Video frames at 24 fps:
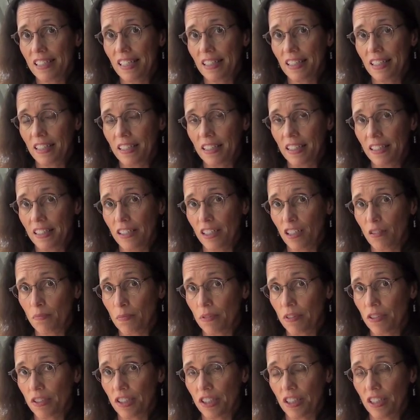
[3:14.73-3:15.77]
And then the young
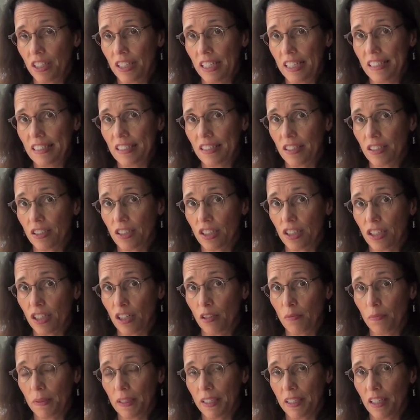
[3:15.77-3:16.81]
person needs to
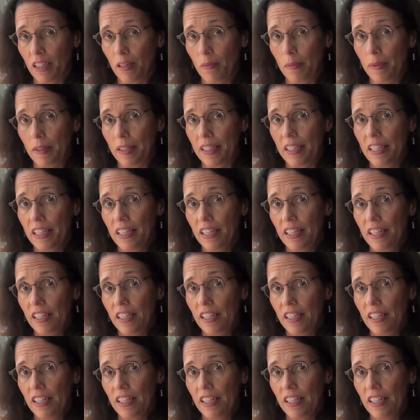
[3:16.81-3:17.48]
start becoming